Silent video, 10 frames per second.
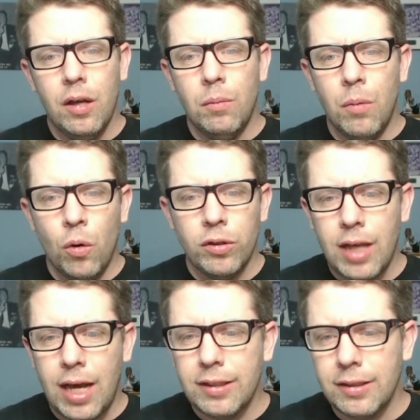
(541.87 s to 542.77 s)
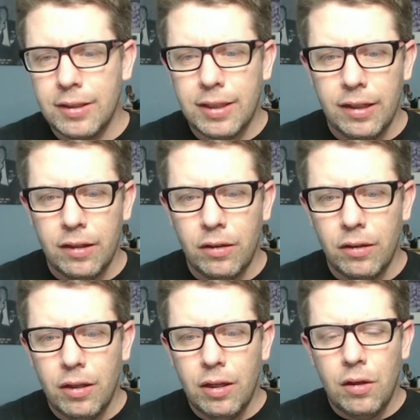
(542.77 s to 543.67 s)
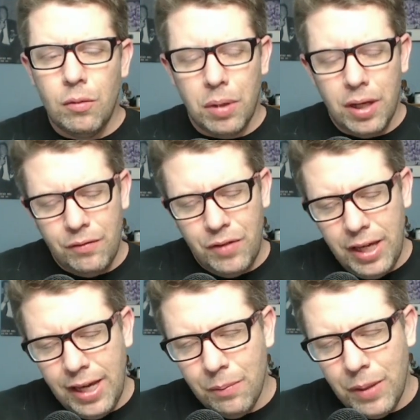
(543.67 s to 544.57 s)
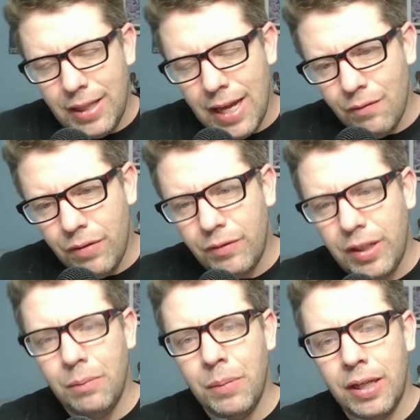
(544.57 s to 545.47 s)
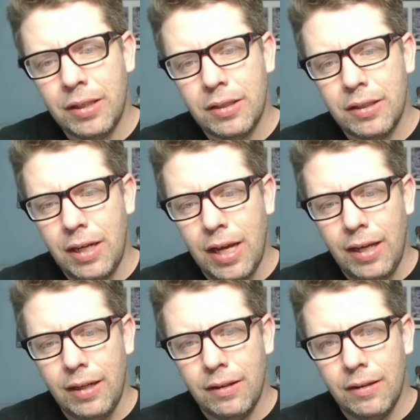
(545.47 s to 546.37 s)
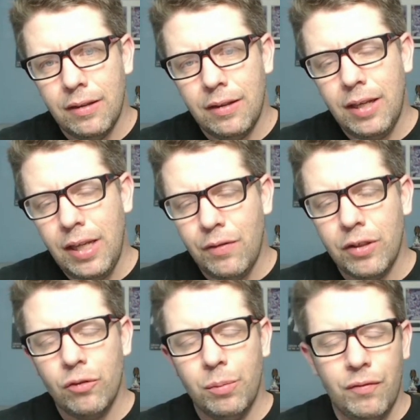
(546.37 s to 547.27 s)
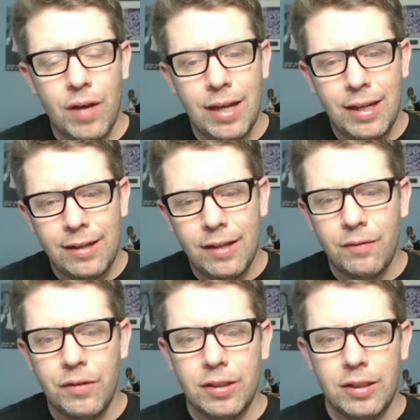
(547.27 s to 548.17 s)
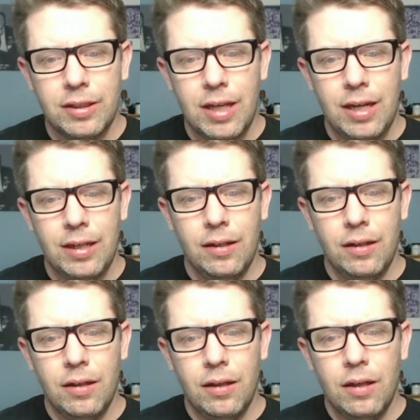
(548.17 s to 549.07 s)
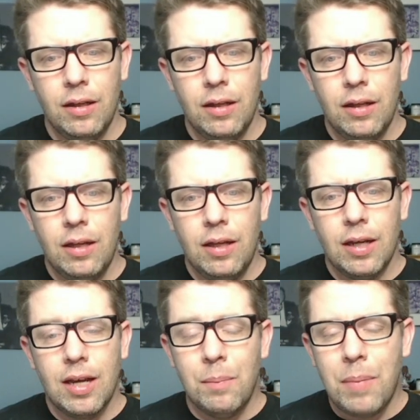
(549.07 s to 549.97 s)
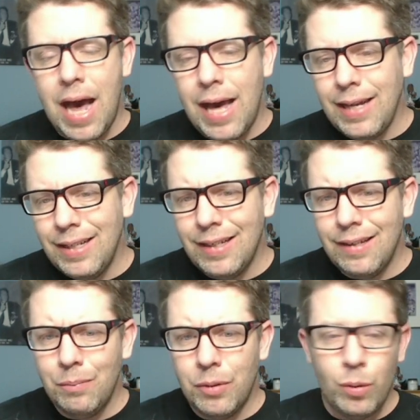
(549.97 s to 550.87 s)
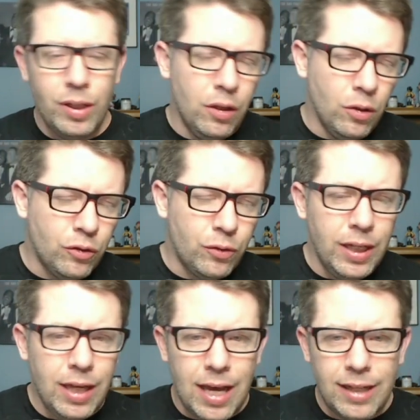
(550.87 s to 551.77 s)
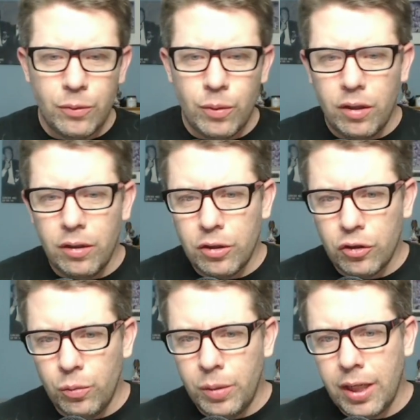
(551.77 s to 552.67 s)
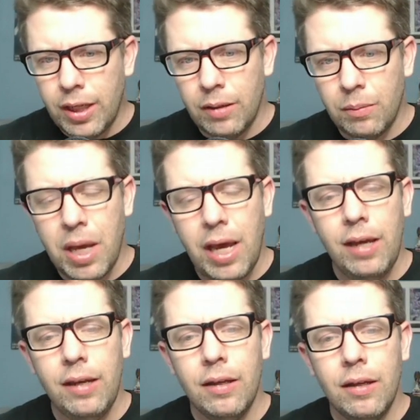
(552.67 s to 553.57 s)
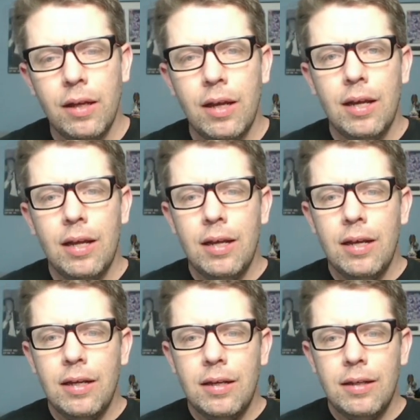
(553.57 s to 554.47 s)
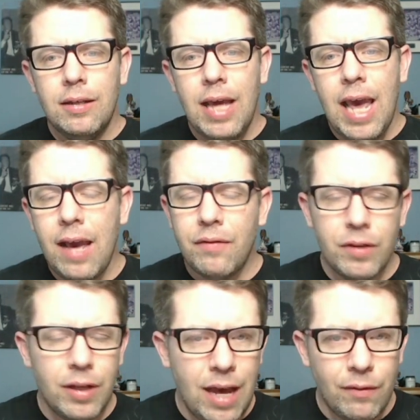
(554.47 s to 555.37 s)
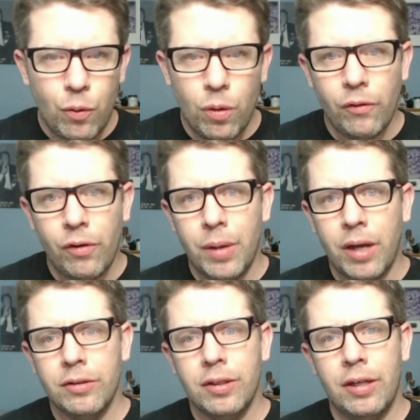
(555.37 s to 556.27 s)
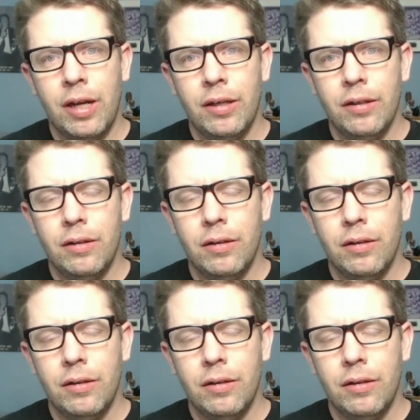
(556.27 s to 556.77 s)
More size and skill, but if he can give me 10, 15 minutes a night, the defense will be fine. That toughness inside. Combined between those three, God's Will, Sumanek, and Payne, they have to have 20 rebounds in a night.